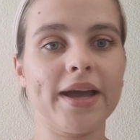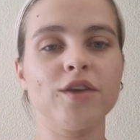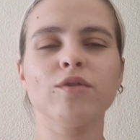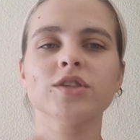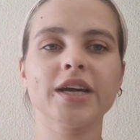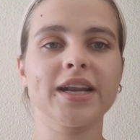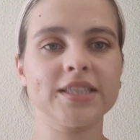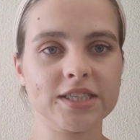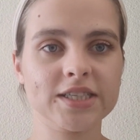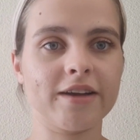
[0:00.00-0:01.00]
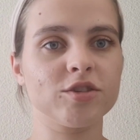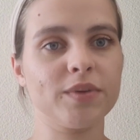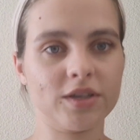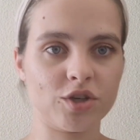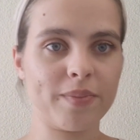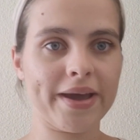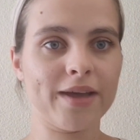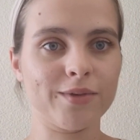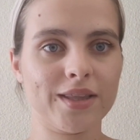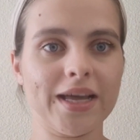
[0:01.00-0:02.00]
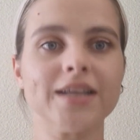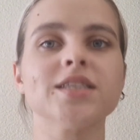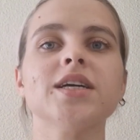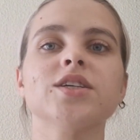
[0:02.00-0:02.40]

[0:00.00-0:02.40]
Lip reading: And you also get a discount because you're paying with that.